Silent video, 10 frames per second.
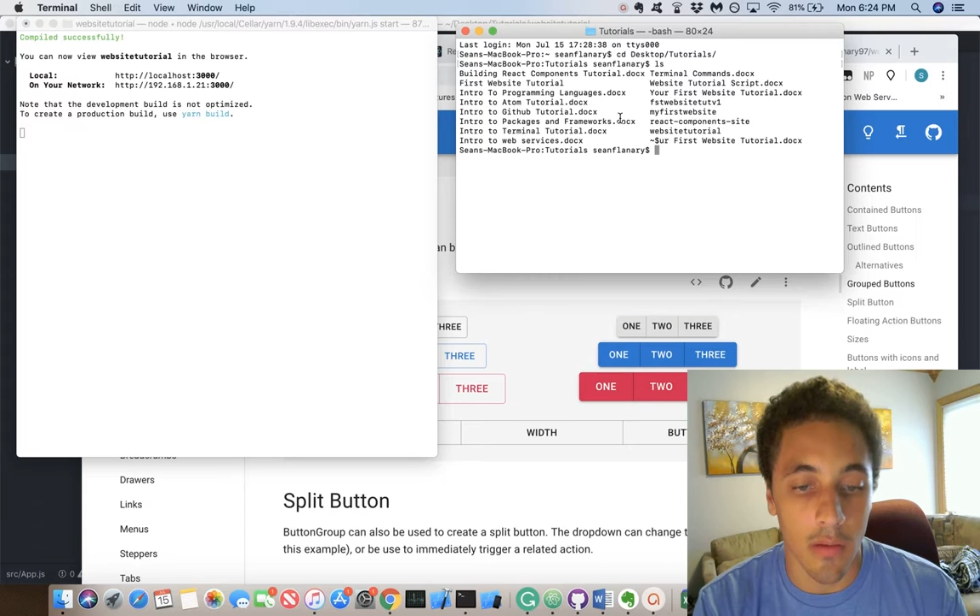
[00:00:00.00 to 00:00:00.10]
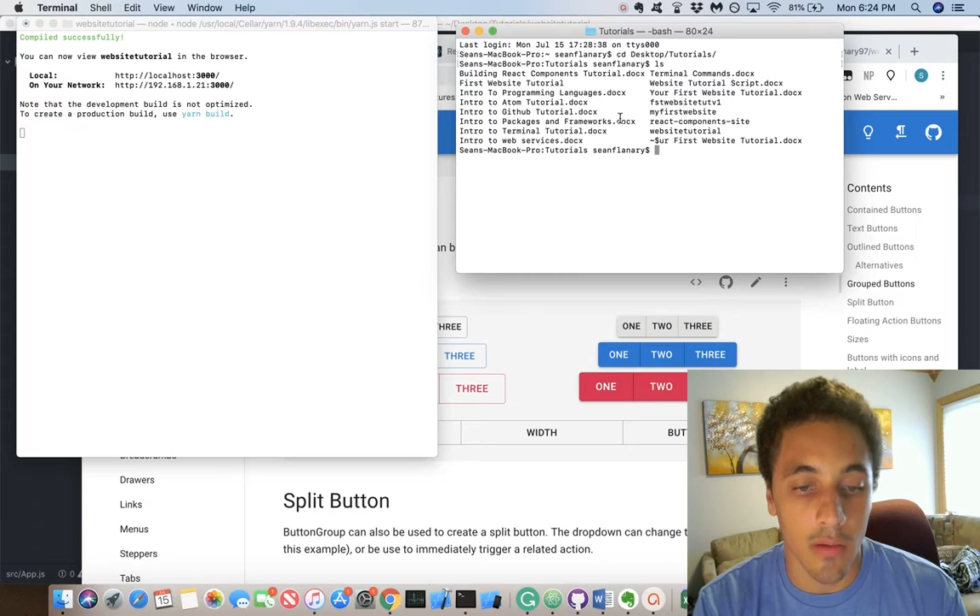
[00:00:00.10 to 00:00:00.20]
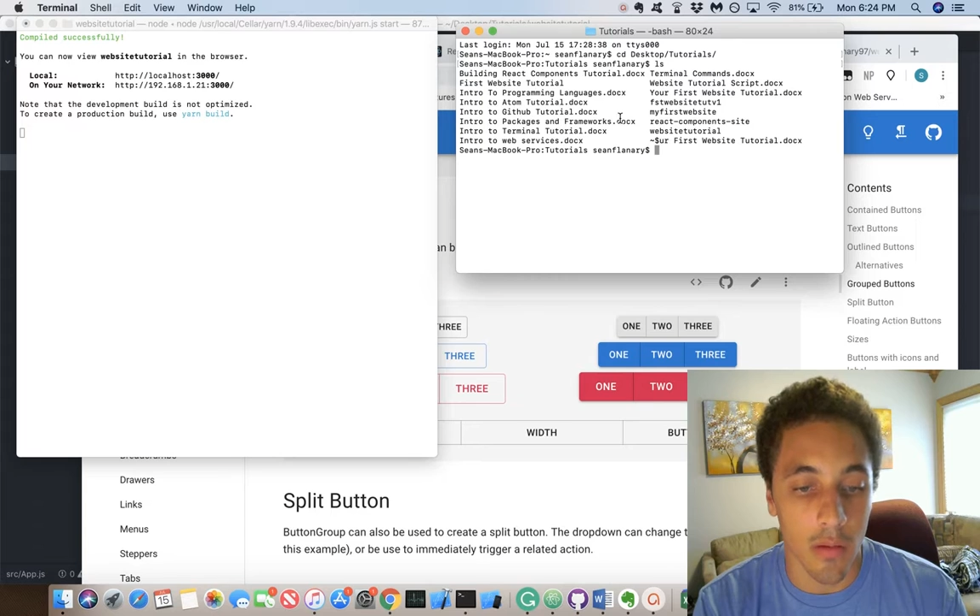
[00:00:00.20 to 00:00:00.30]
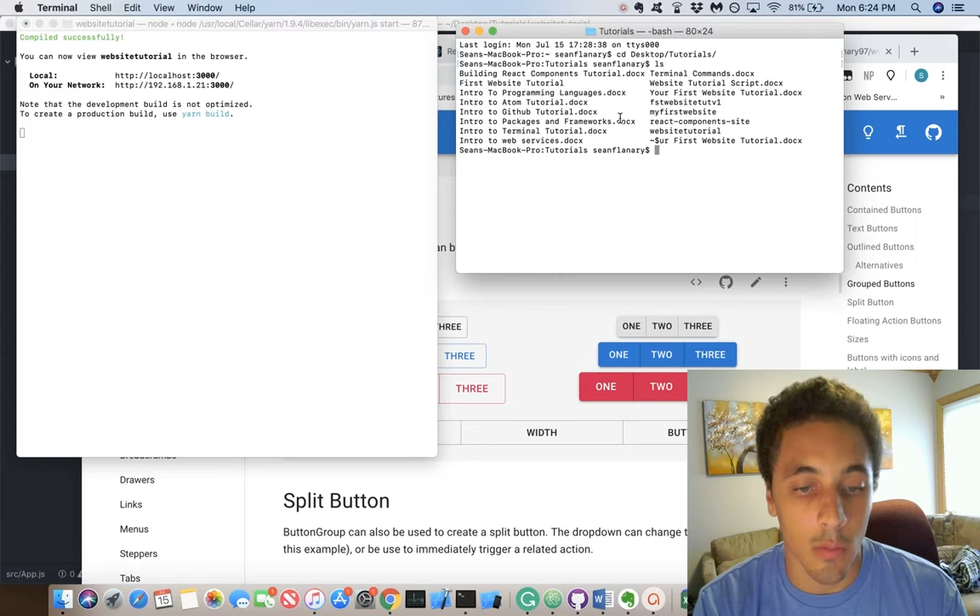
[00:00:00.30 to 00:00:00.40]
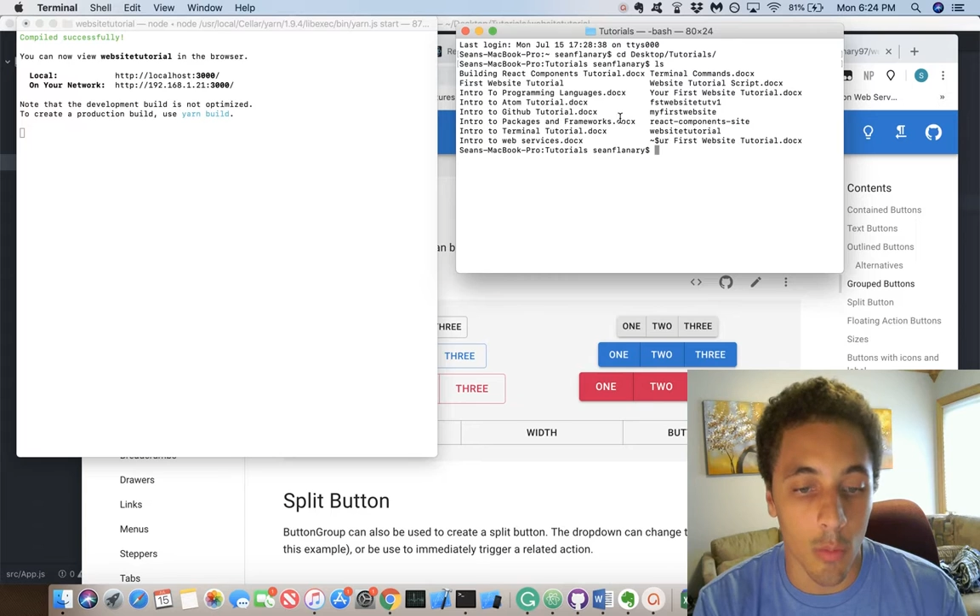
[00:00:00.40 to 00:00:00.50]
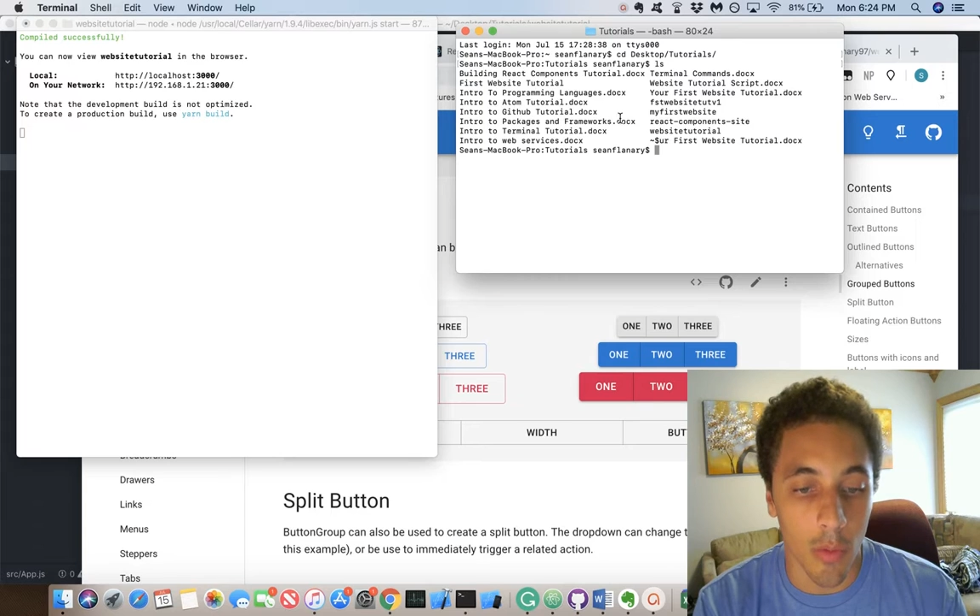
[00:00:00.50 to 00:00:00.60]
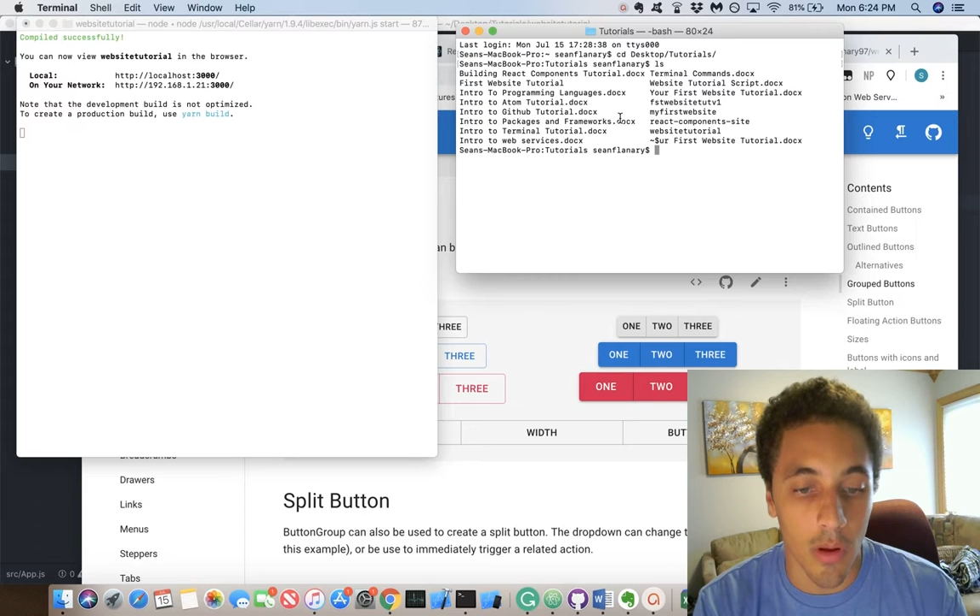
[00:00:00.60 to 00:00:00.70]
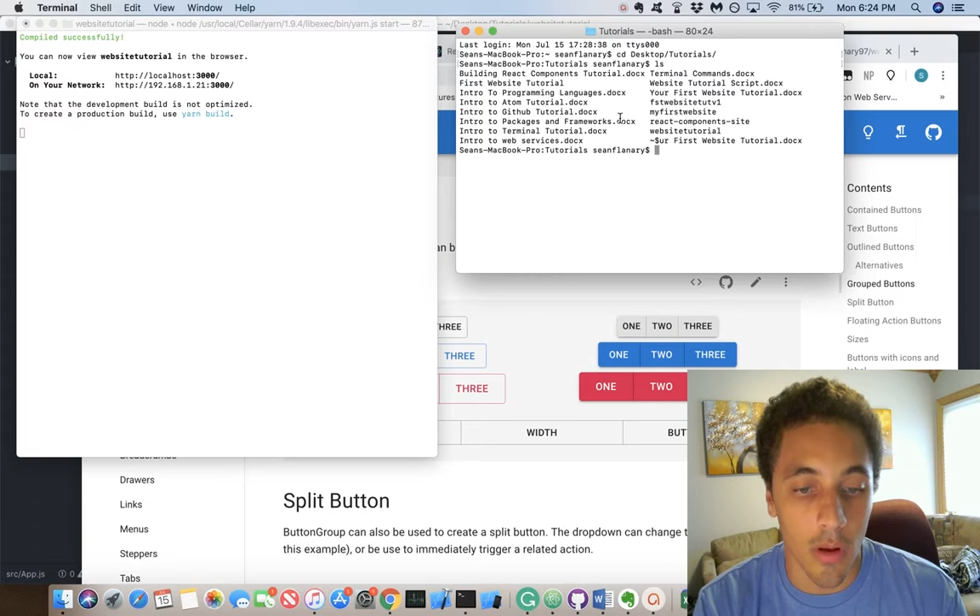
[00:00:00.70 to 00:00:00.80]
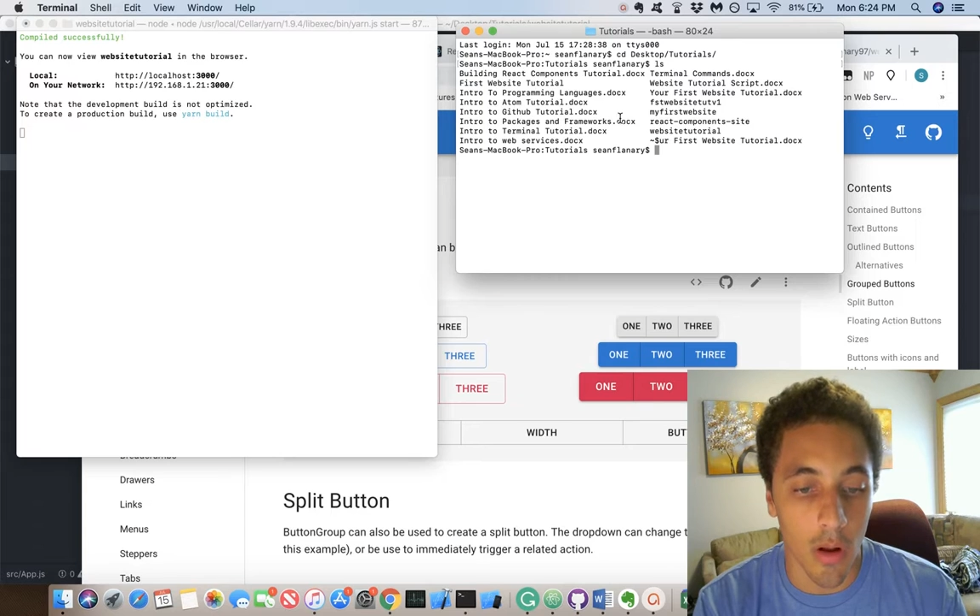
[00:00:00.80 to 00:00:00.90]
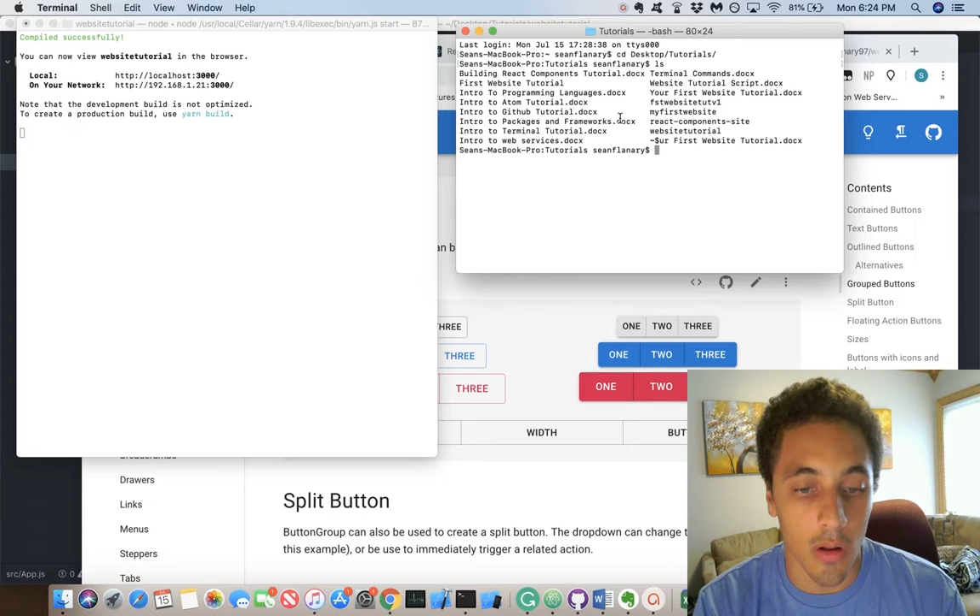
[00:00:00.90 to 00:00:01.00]
see what we
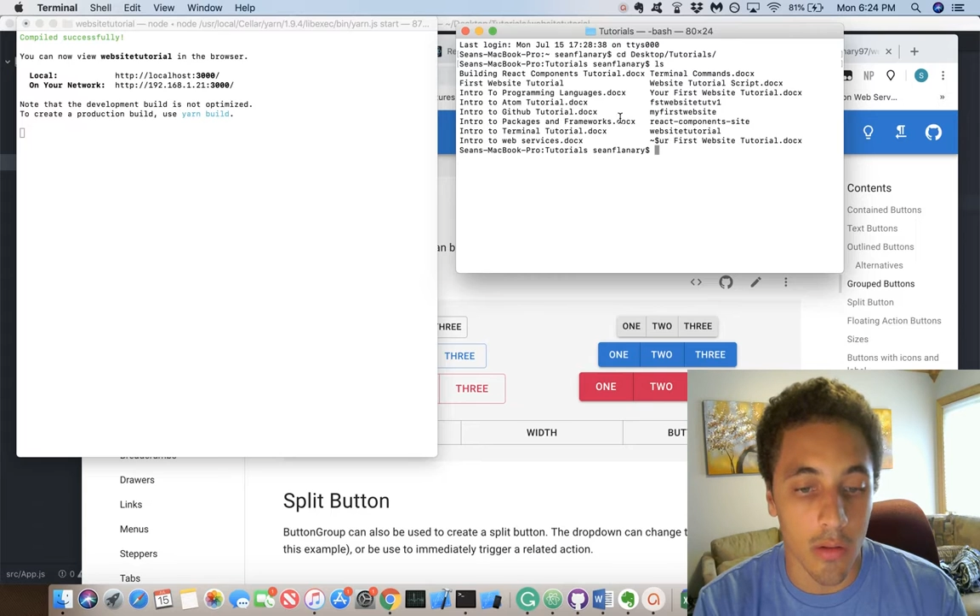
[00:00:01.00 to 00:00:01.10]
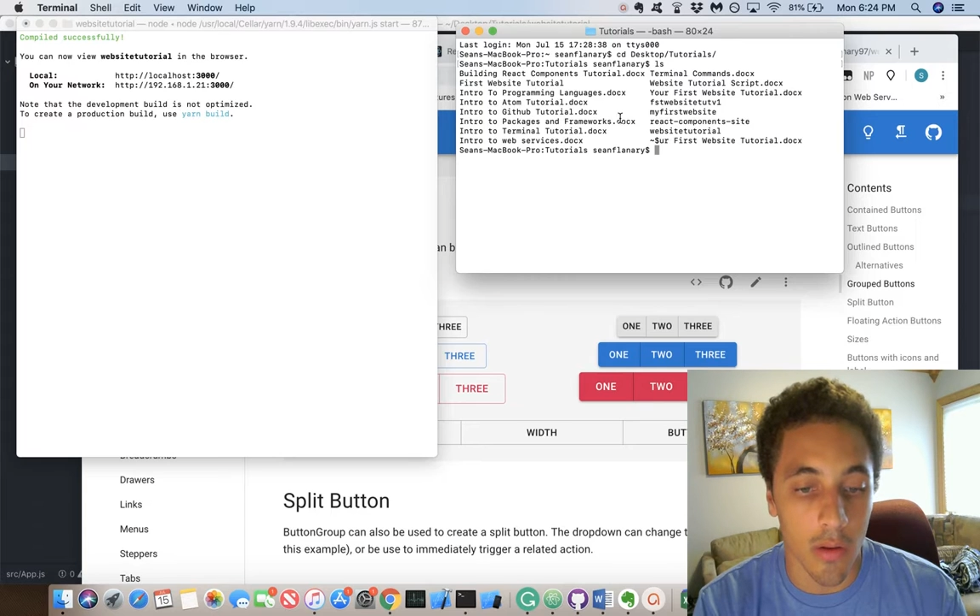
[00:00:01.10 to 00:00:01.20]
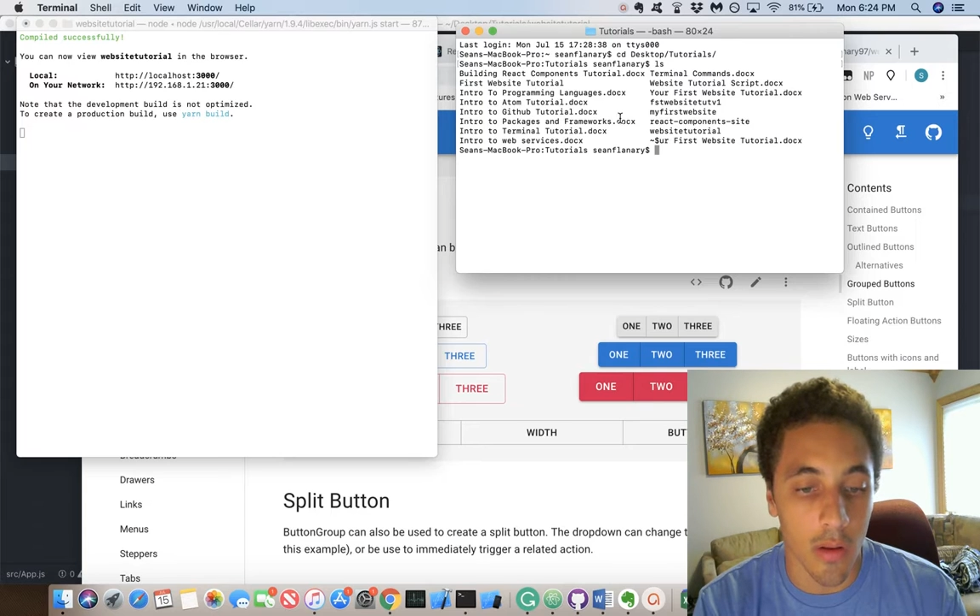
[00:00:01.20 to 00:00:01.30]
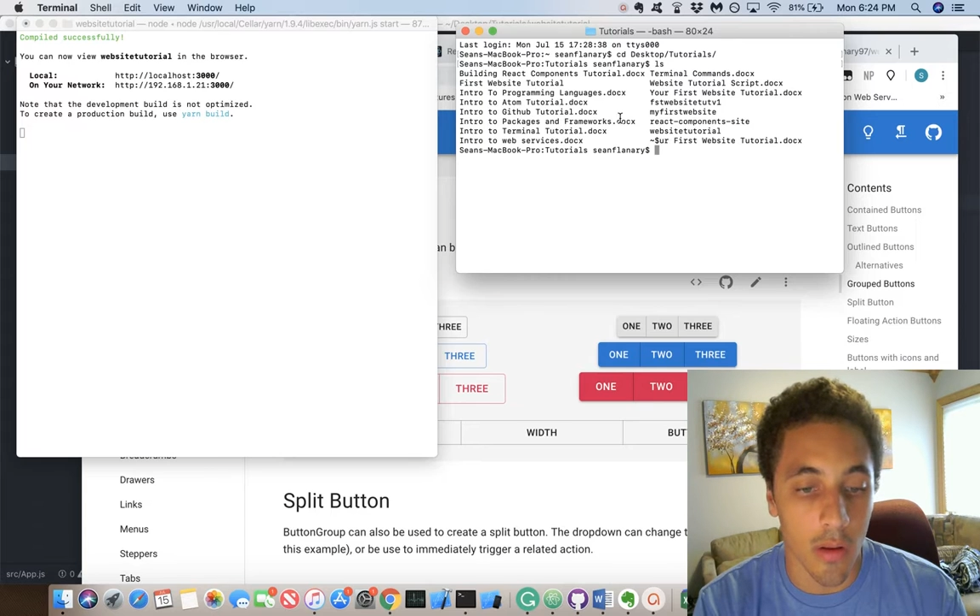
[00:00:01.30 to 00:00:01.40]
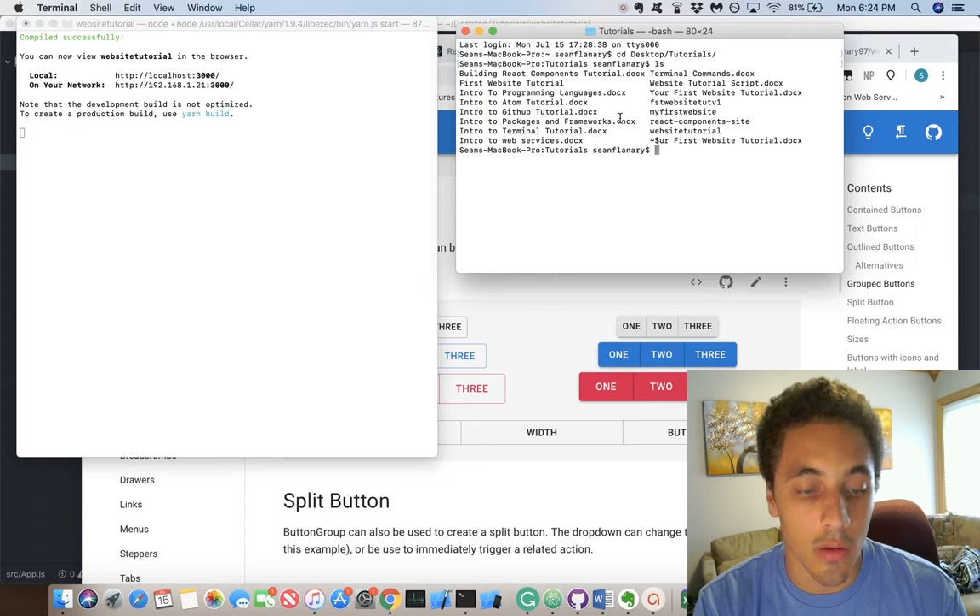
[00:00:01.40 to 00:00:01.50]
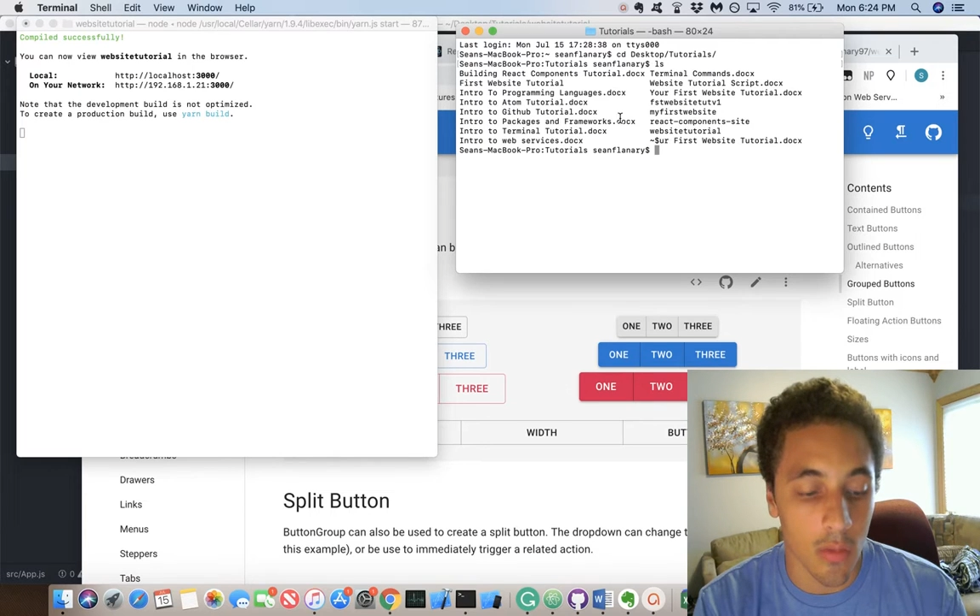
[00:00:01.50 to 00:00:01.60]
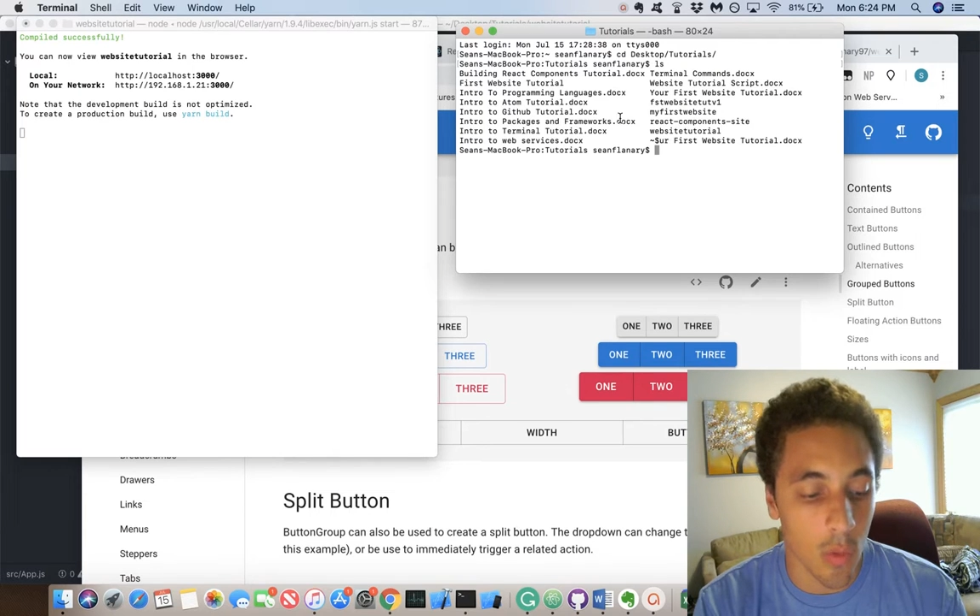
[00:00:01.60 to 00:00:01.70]
called it,